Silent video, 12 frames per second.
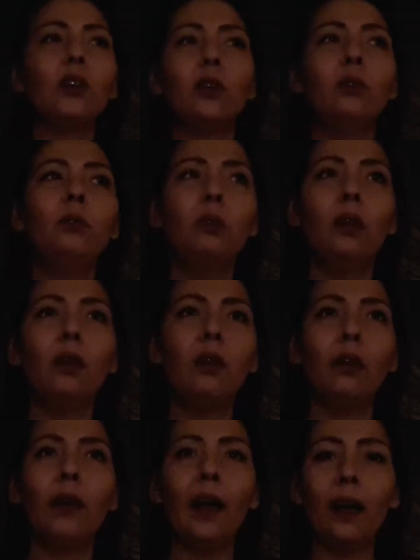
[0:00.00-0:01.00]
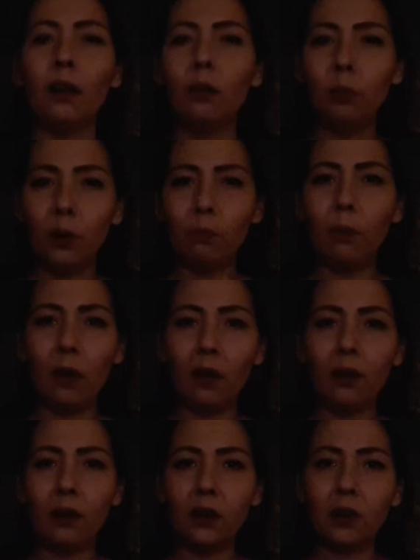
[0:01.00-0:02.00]
who handle with
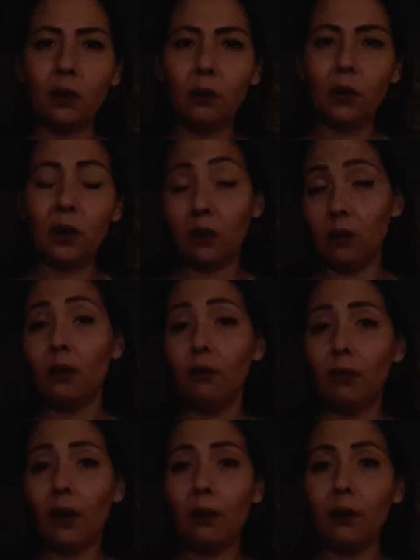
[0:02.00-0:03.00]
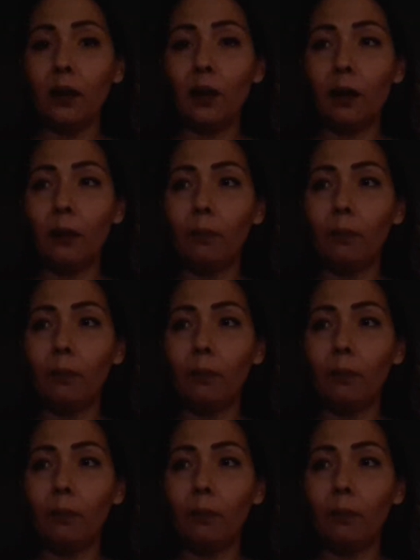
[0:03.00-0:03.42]
bottles, so it's very